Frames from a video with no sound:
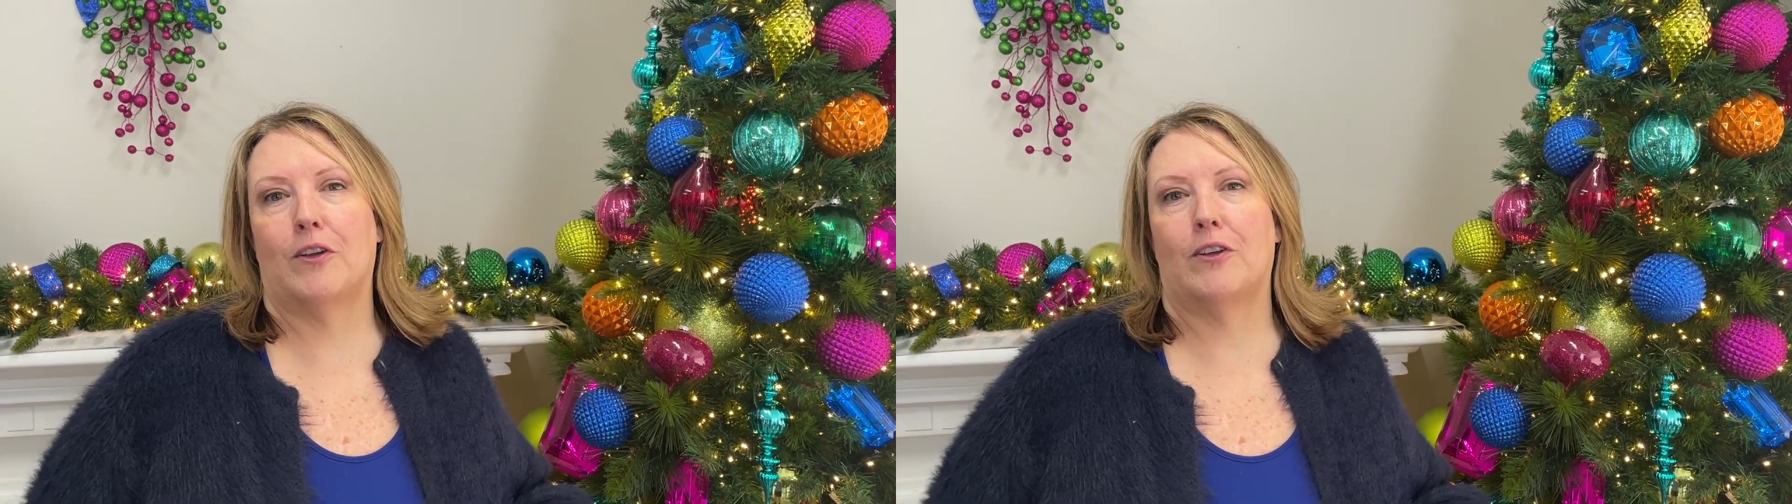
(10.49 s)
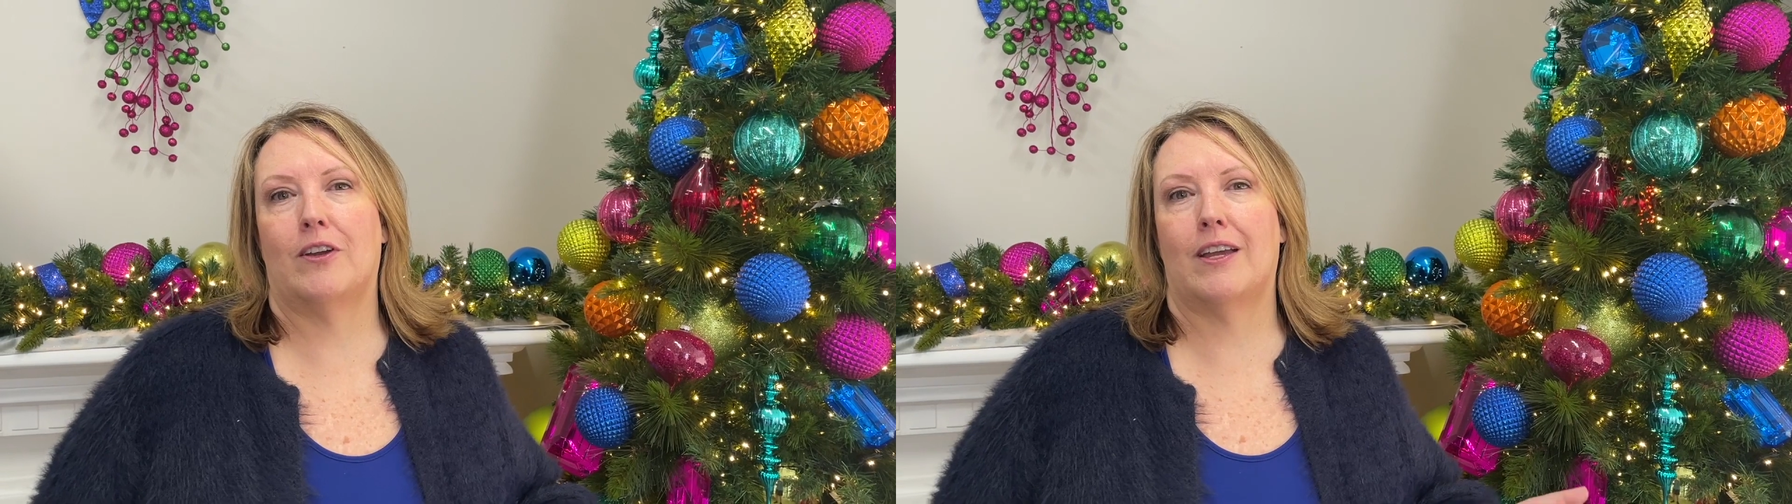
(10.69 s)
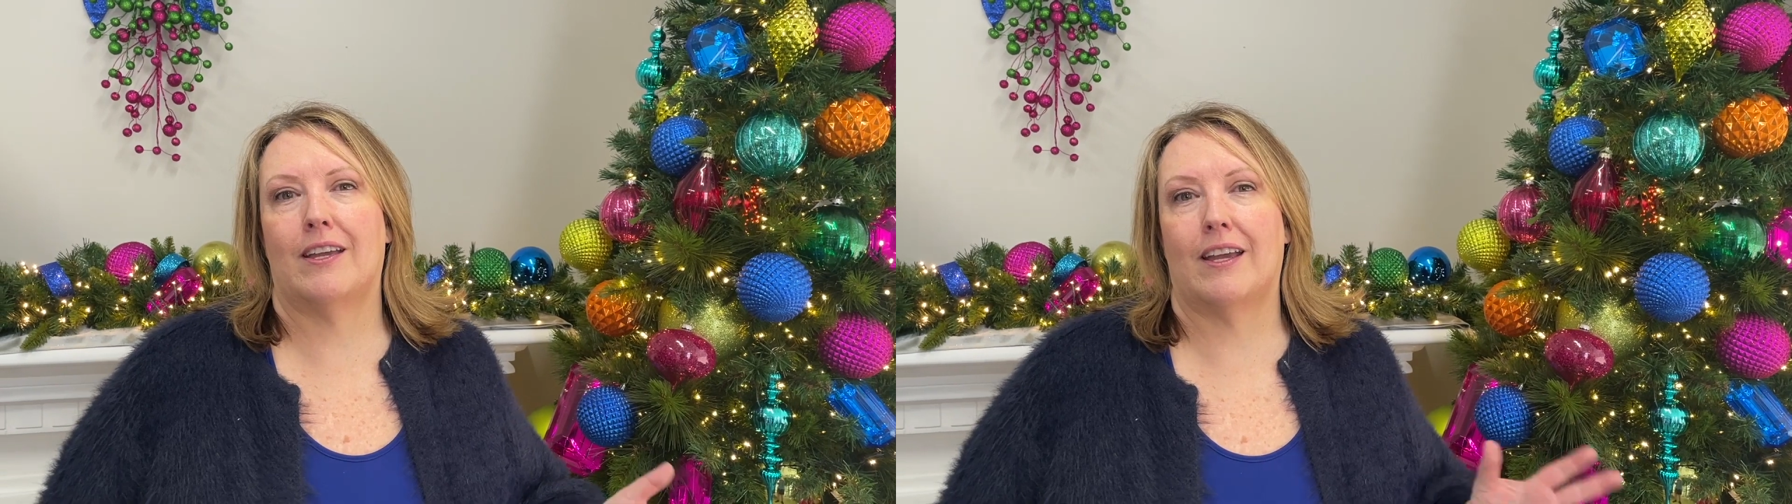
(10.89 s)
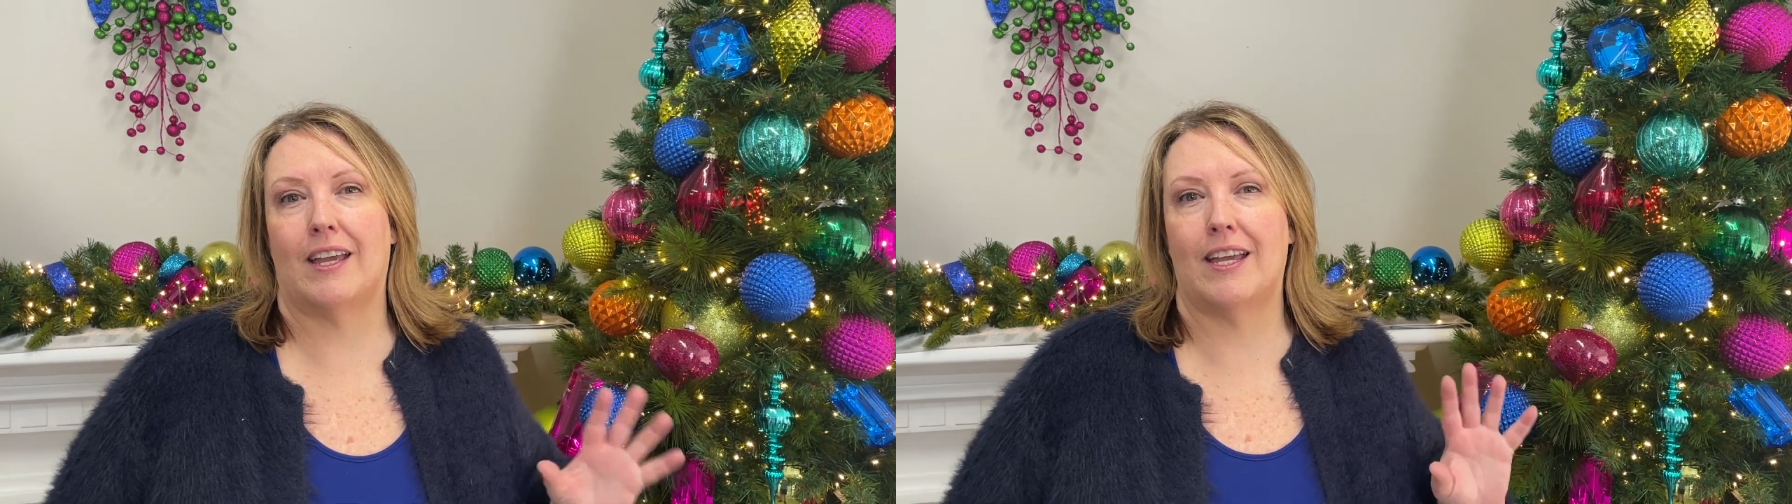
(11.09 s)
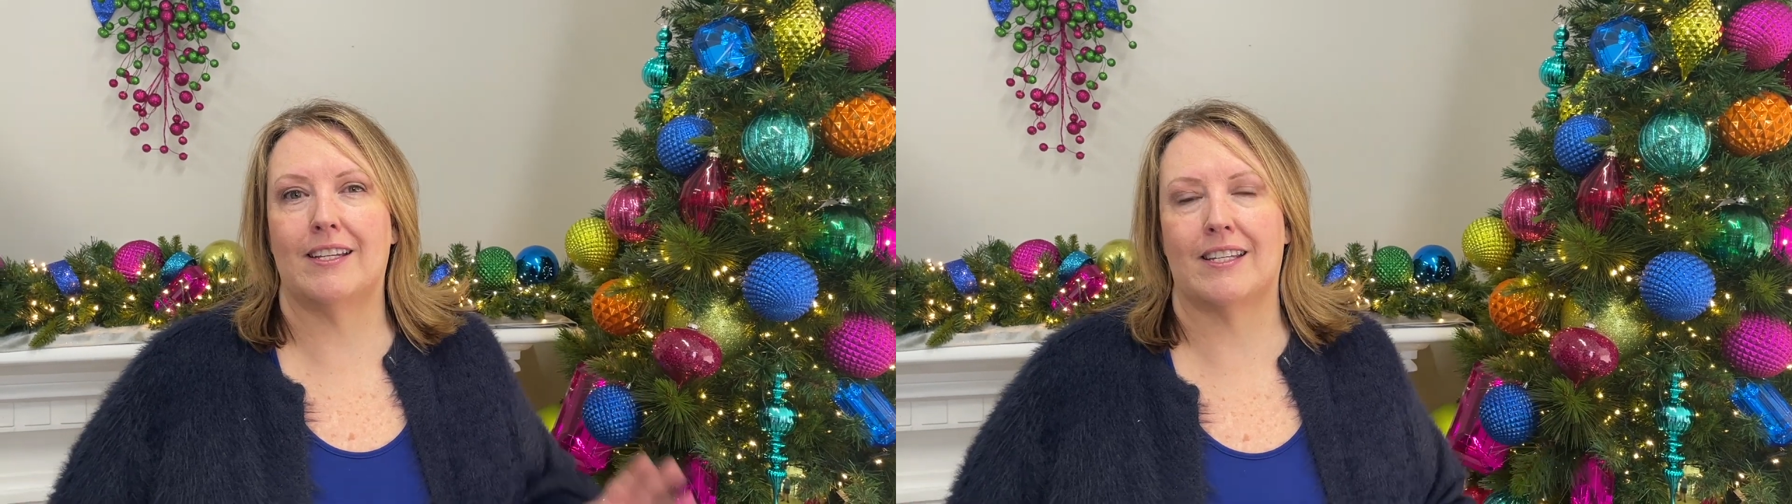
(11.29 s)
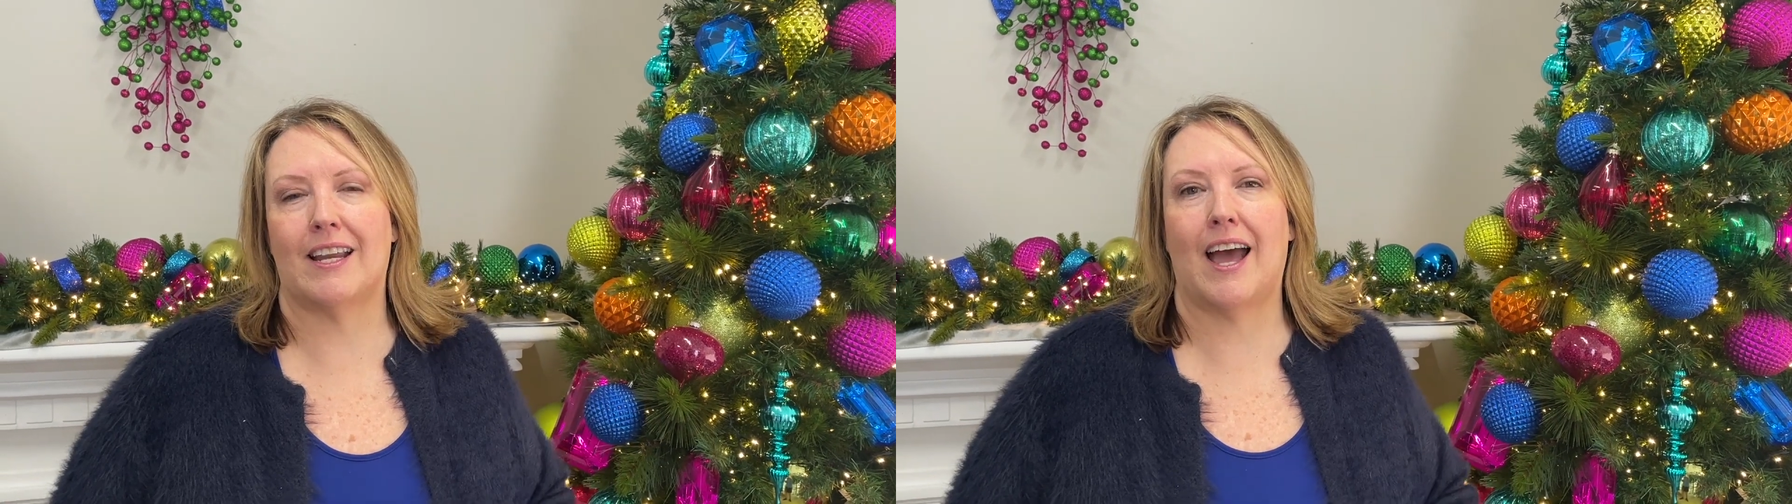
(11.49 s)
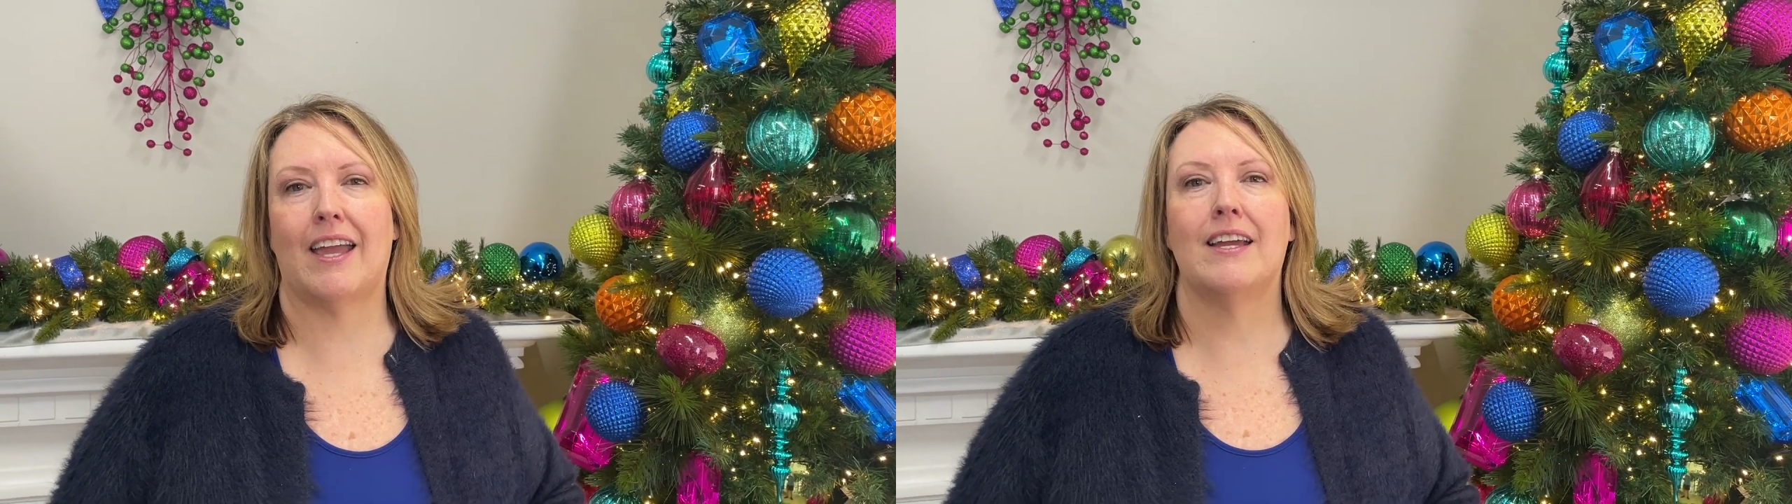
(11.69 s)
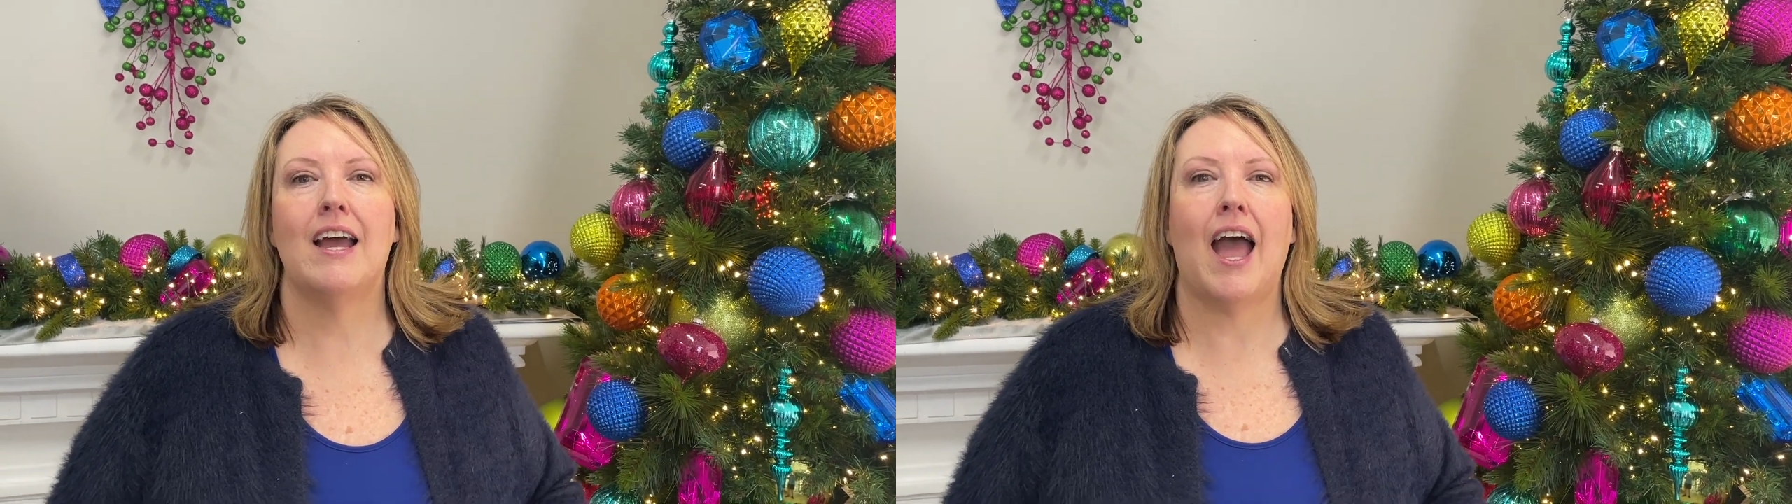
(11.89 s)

you here today,